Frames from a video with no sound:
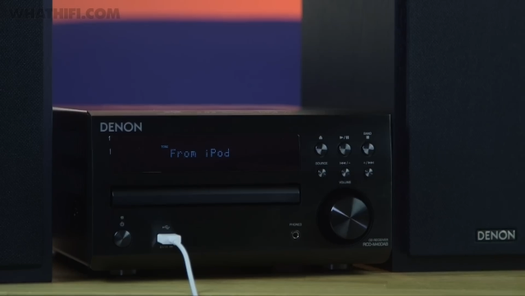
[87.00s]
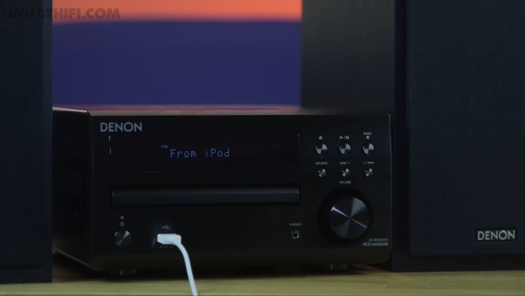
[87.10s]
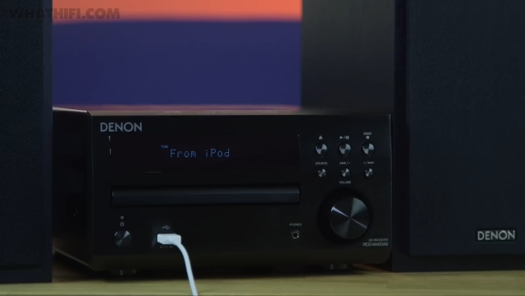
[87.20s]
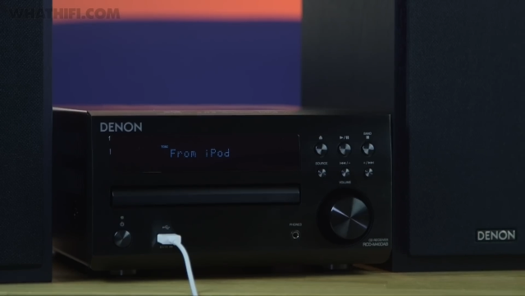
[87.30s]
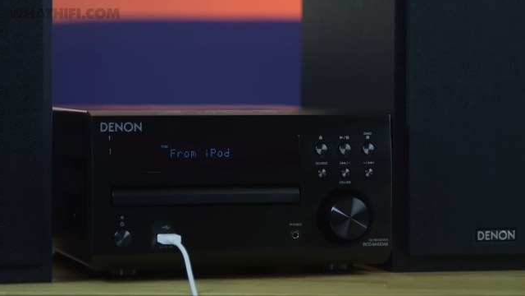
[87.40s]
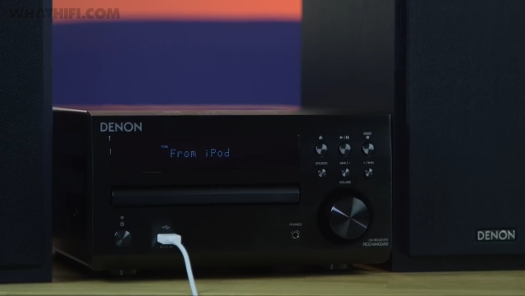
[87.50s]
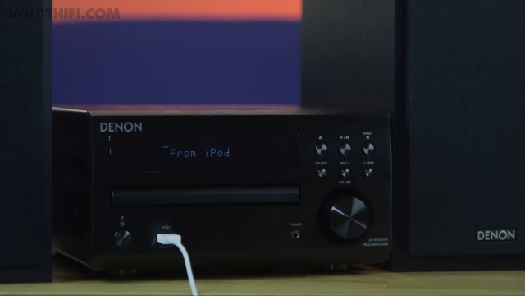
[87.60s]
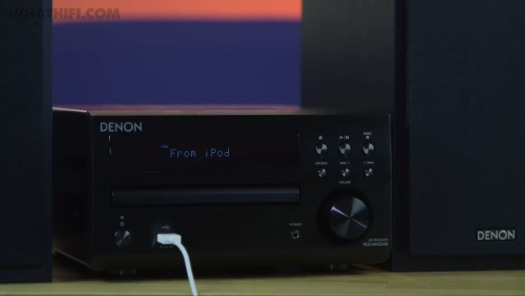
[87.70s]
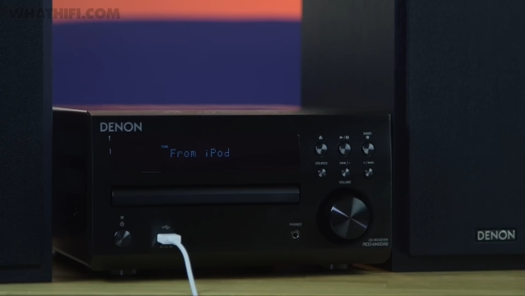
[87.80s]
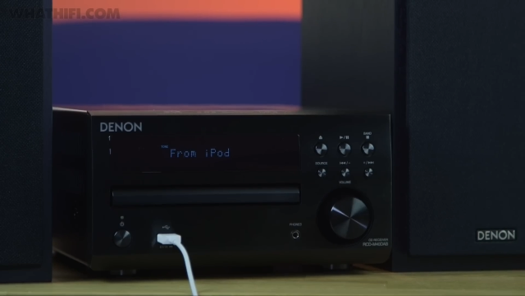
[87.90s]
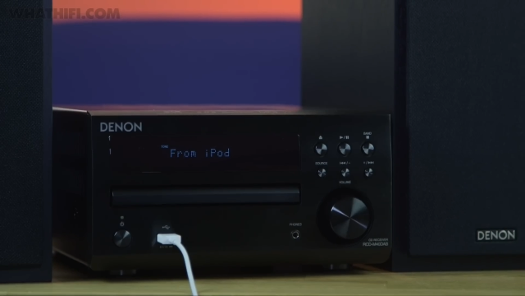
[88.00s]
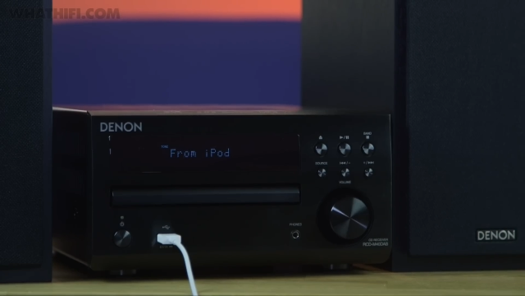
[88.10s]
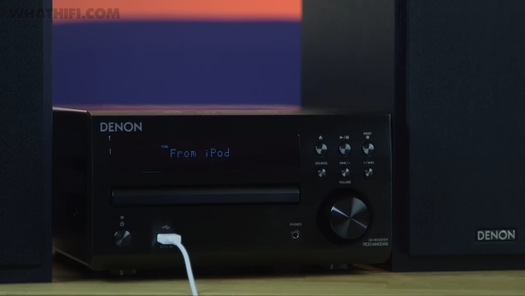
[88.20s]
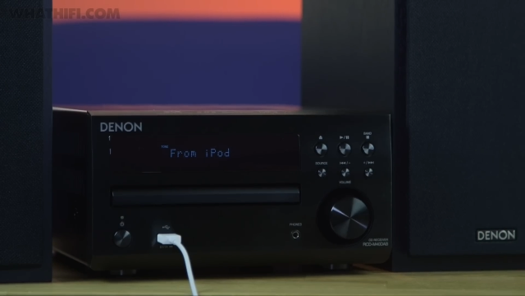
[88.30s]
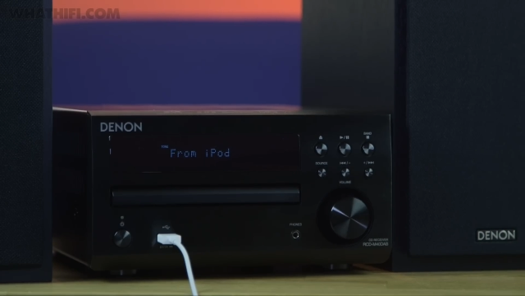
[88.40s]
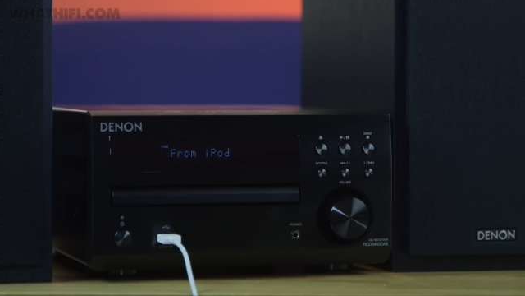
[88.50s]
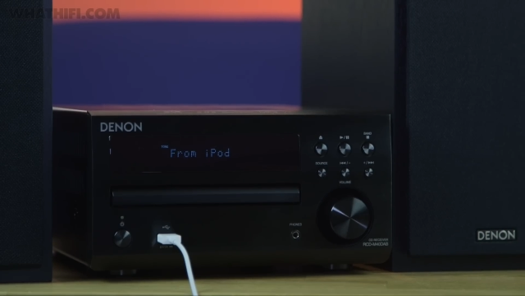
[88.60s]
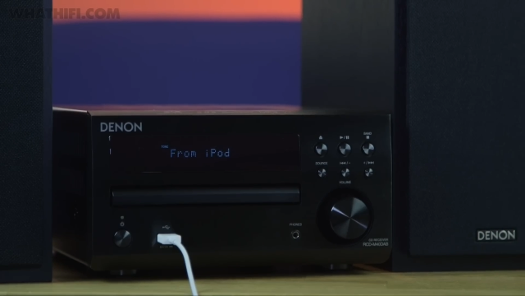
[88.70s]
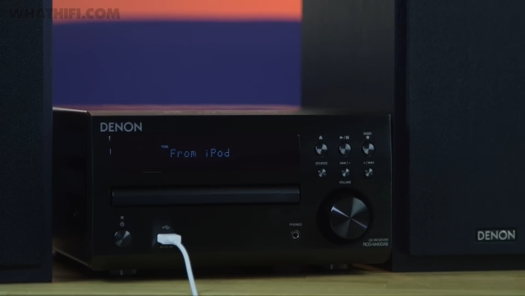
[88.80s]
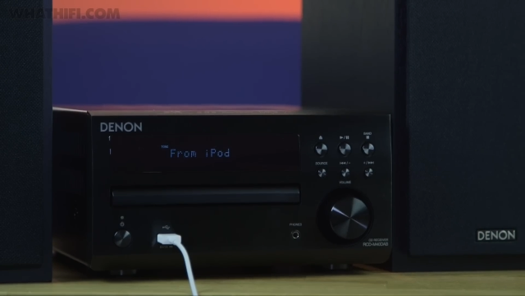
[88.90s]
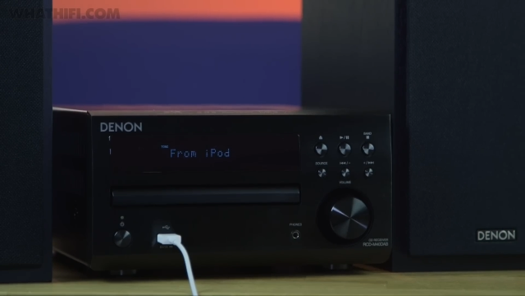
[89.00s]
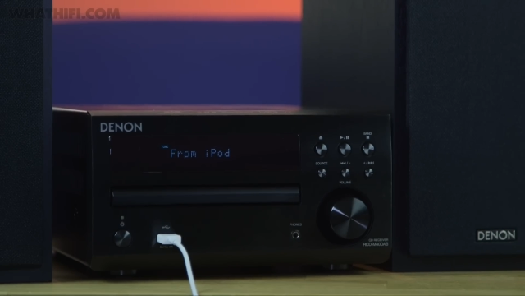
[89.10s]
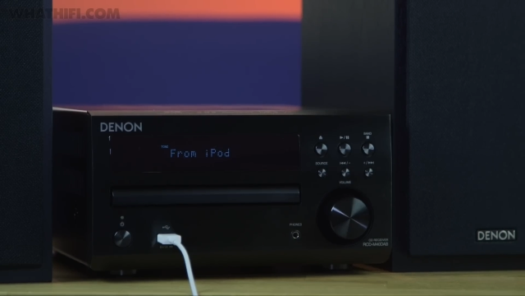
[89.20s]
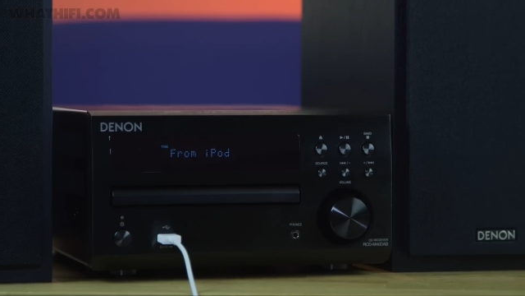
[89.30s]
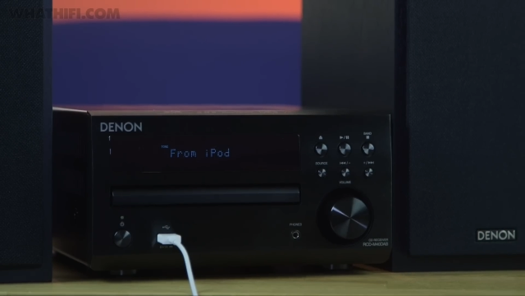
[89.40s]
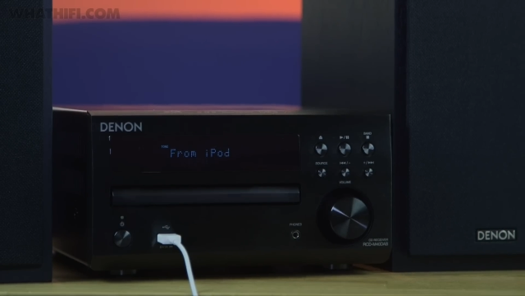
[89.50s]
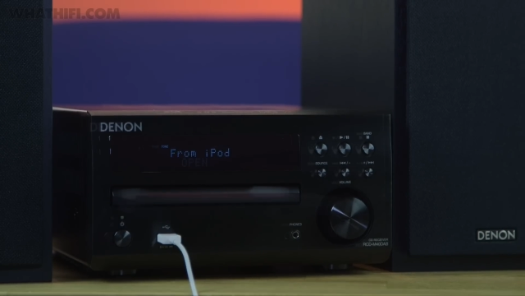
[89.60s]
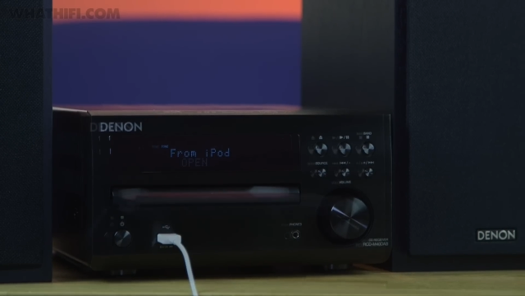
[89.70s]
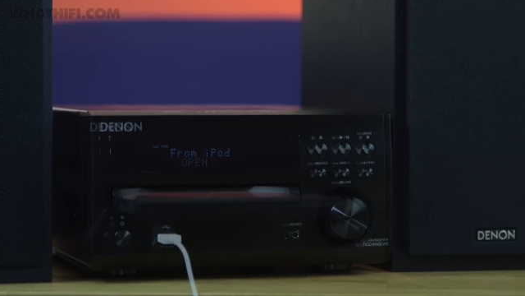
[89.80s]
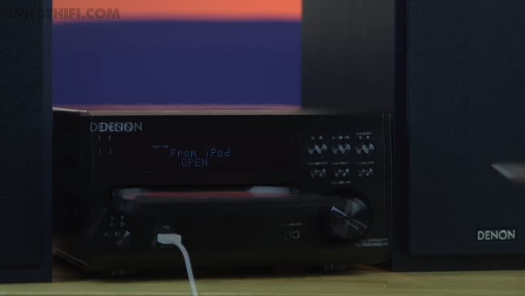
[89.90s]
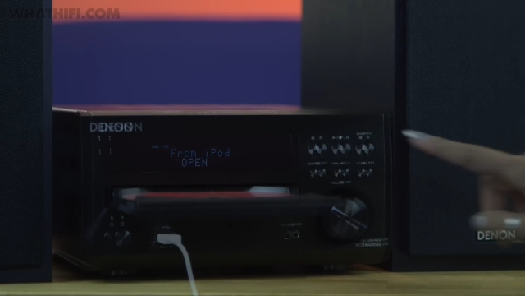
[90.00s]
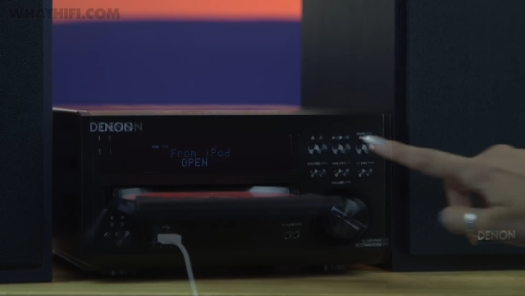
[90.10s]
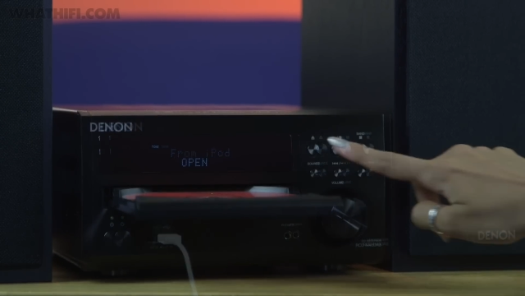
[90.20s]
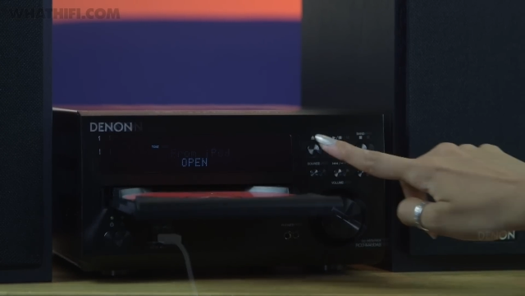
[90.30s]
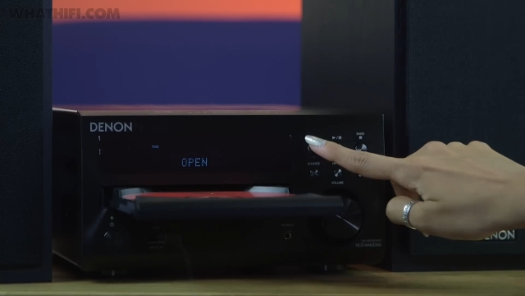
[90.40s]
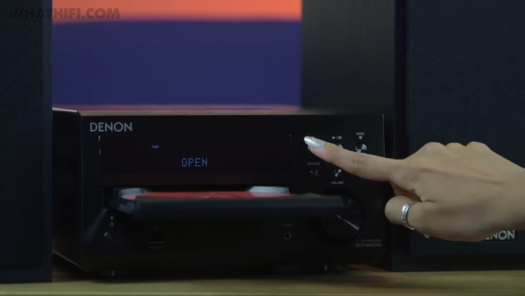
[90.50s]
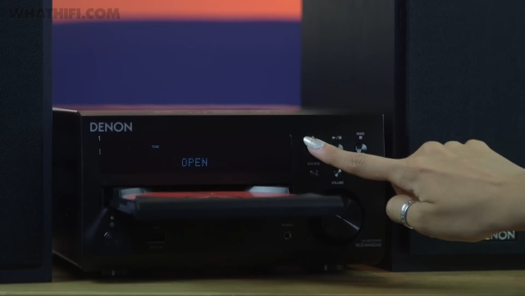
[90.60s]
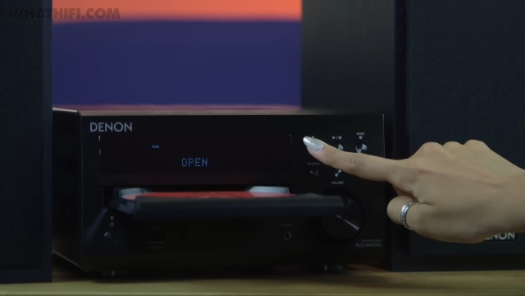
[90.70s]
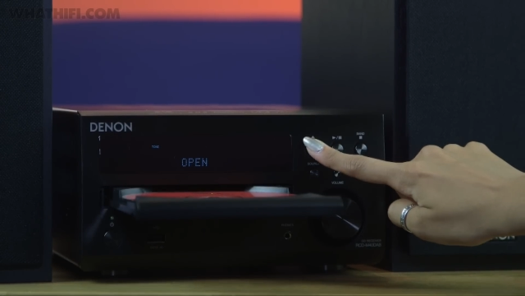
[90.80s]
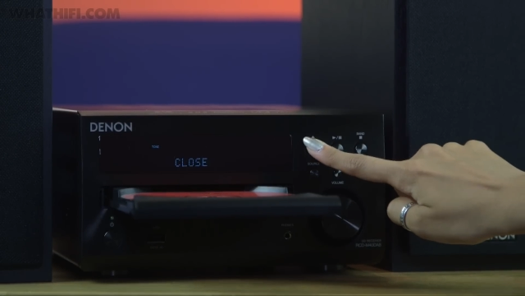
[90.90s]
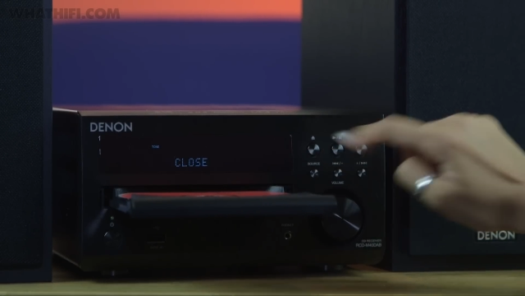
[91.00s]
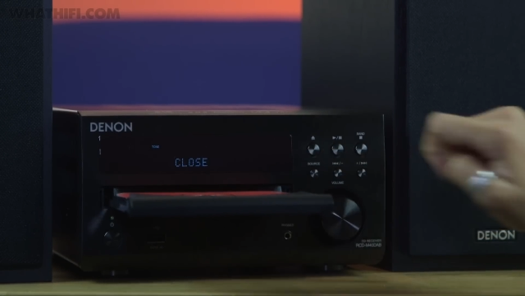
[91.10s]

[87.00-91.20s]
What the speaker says: No face is visible, so there are no lips to read.